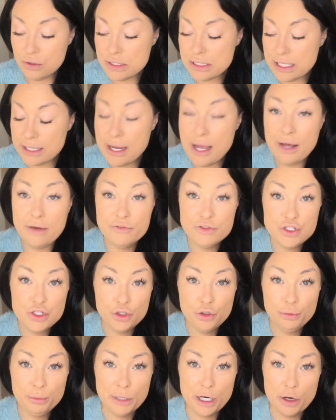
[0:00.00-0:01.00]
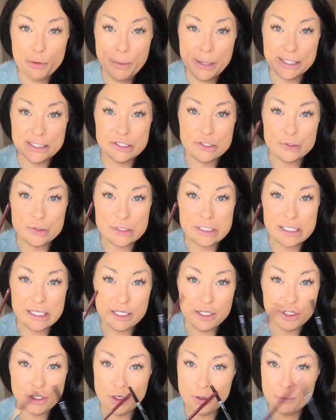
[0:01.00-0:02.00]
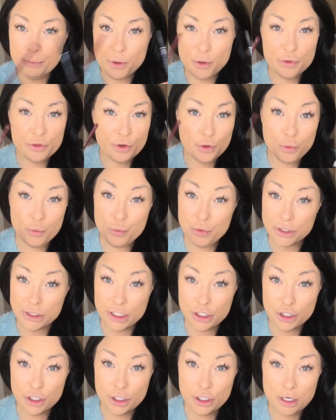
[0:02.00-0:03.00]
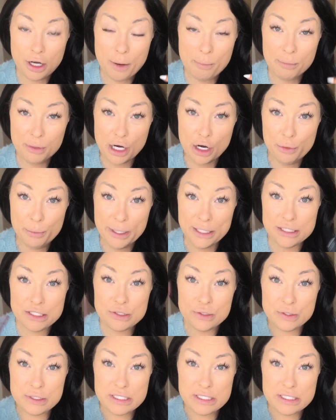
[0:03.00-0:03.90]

I have two brow pencils here. Both are really good brow pencils.